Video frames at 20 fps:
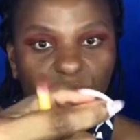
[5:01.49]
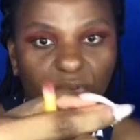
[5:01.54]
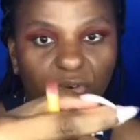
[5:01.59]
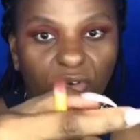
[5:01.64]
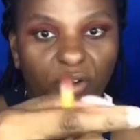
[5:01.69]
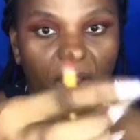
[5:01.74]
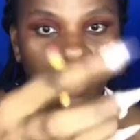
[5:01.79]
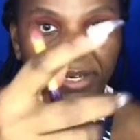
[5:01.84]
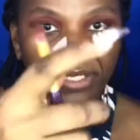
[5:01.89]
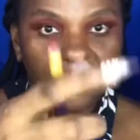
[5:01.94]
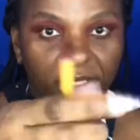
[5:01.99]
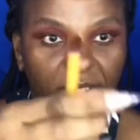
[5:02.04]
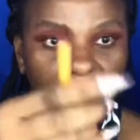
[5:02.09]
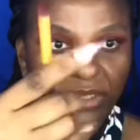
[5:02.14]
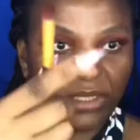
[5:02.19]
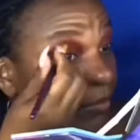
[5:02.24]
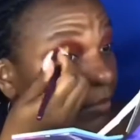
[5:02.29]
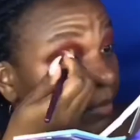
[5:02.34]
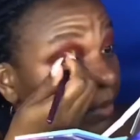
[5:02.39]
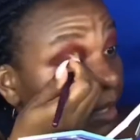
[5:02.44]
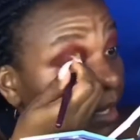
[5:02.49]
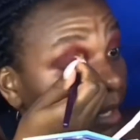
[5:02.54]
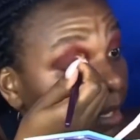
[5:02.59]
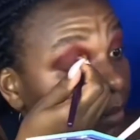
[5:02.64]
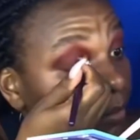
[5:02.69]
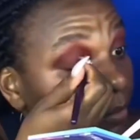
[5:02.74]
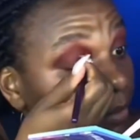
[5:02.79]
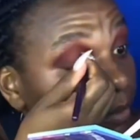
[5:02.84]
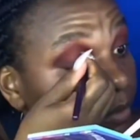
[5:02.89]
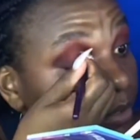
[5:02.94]
product and
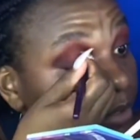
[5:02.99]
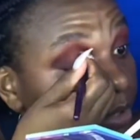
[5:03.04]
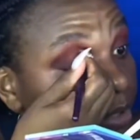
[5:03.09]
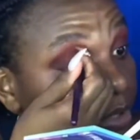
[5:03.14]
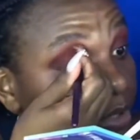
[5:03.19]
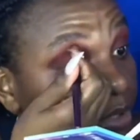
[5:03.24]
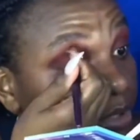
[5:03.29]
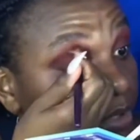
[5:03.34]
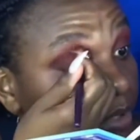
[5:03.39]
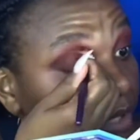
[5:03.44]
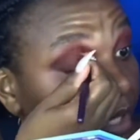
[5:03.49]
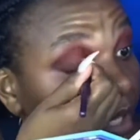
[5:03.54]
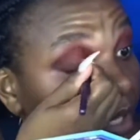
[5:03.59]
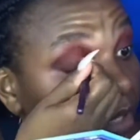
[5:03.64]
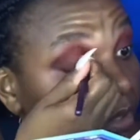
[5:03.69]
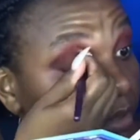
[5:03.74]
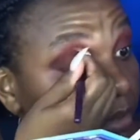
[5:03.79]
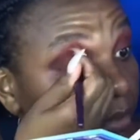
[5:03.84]
I'm going to just try to